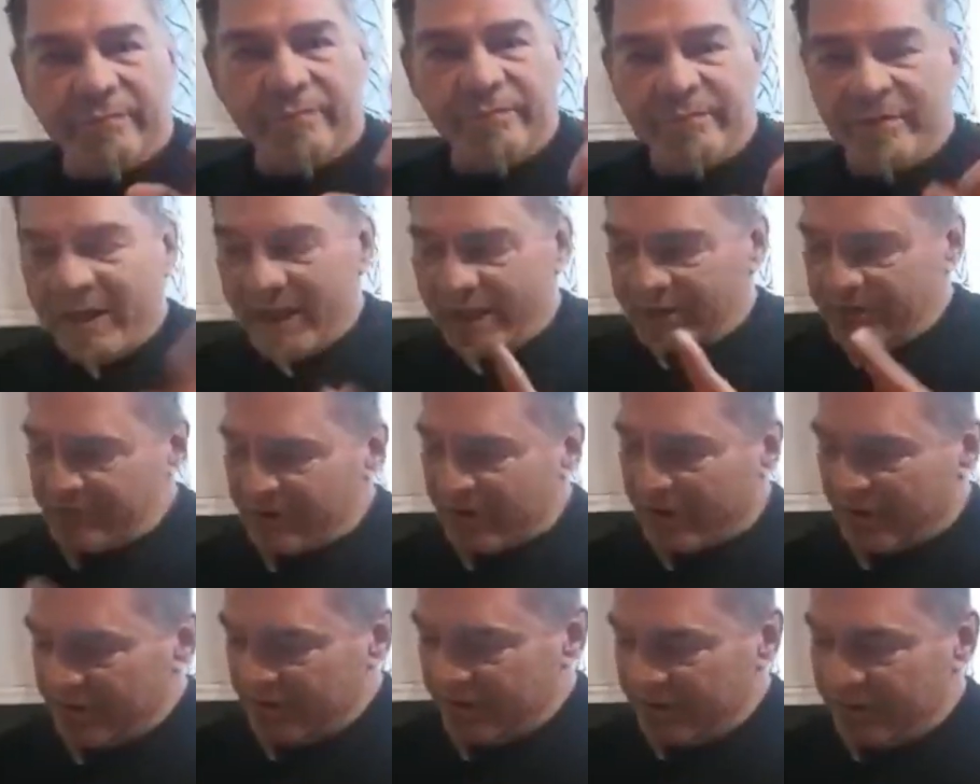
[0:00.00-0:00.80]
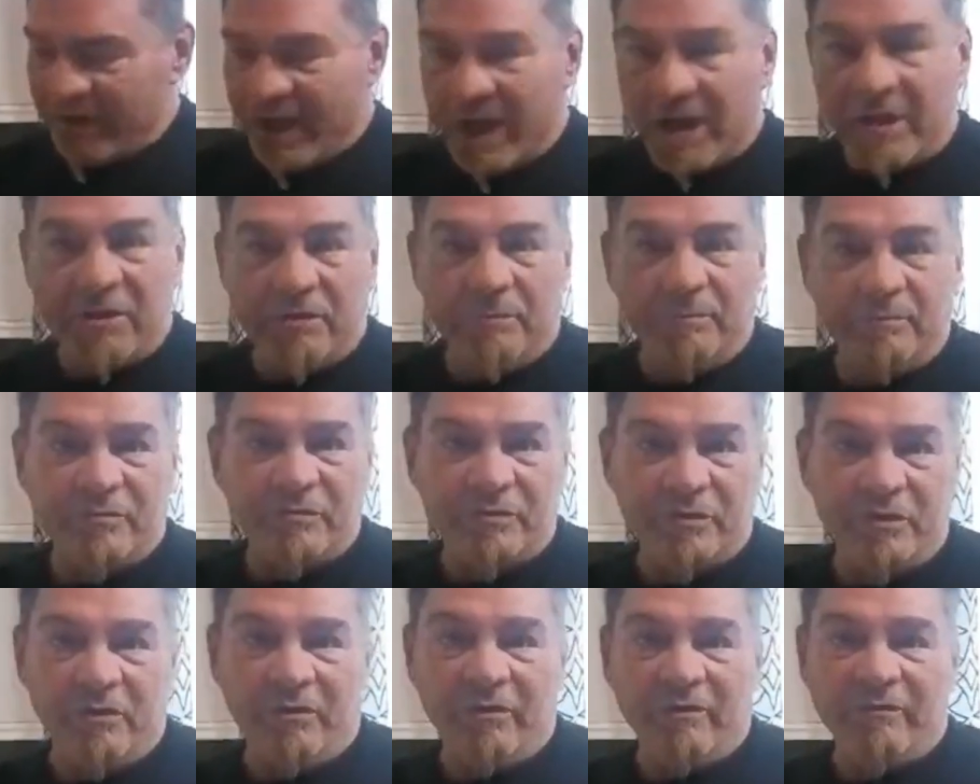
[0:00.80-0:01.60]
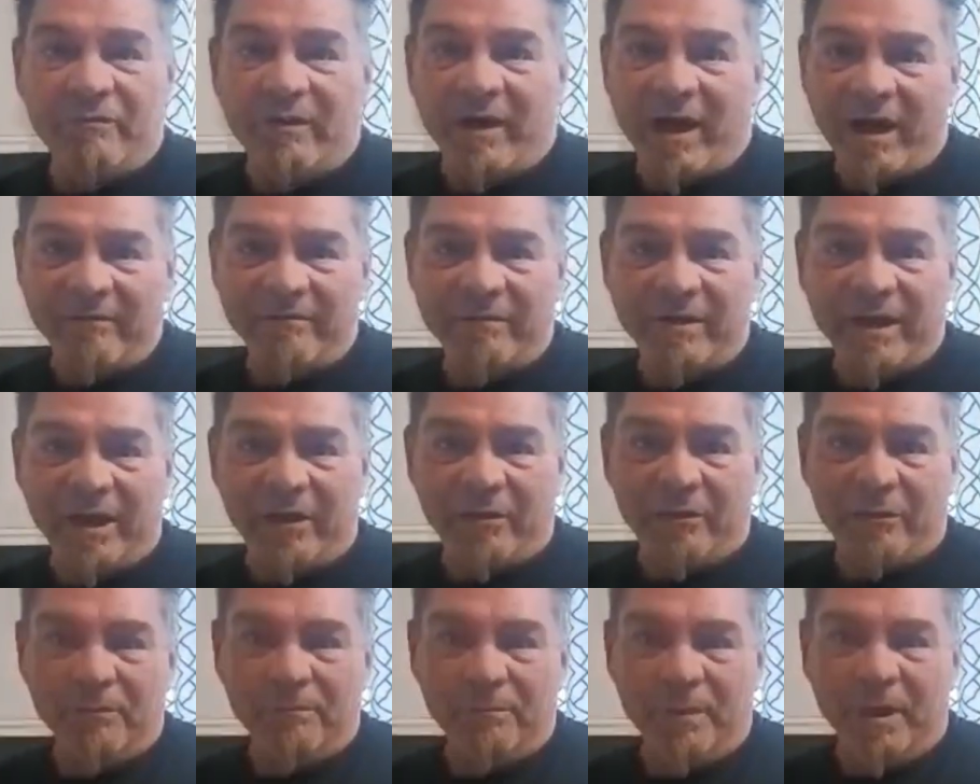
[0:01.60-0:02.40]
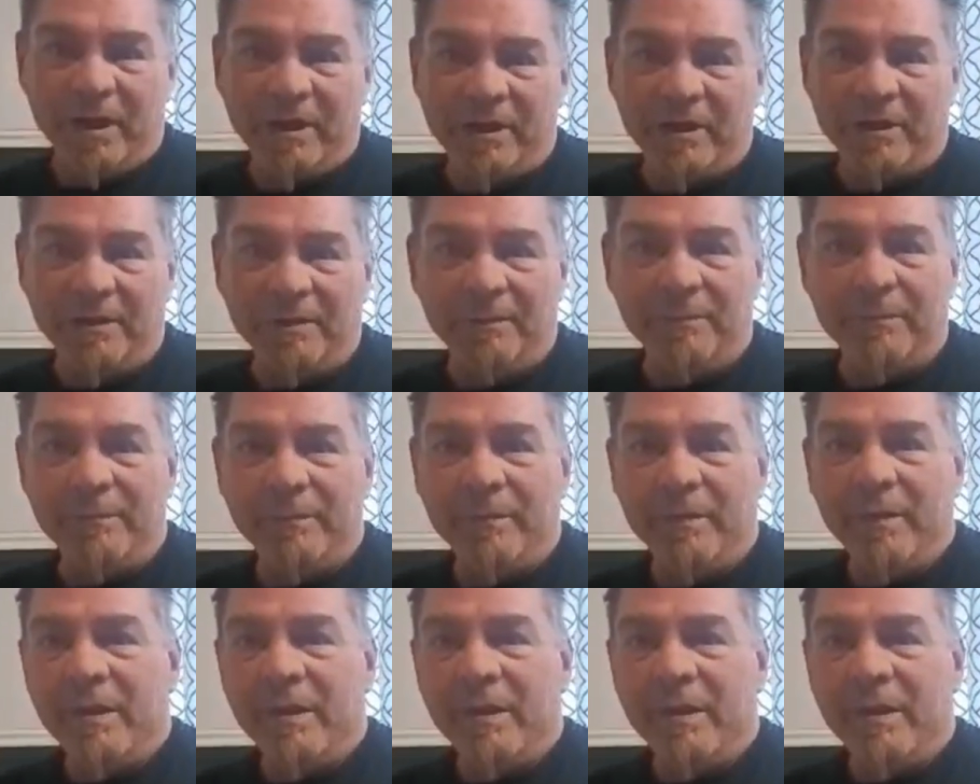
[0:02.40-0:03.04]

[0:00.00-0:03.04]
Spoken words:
That's how you vacuum seal a 5-gallon bucket.